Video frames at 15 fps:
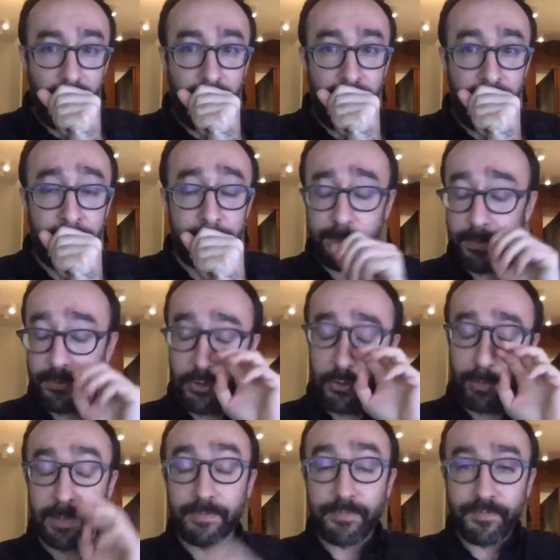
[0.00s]

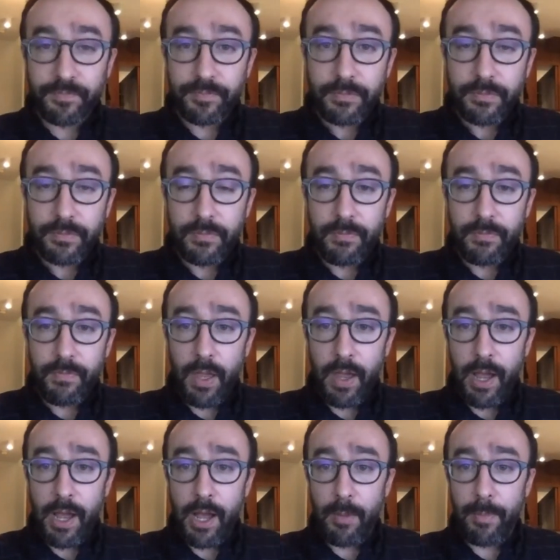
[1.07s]
excuse me.
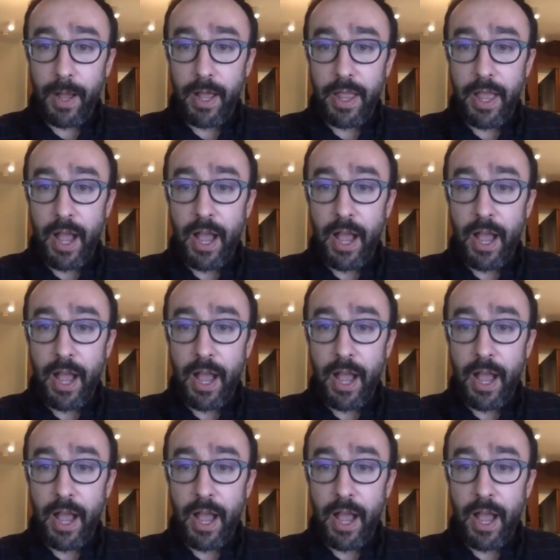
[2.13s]
Um, I,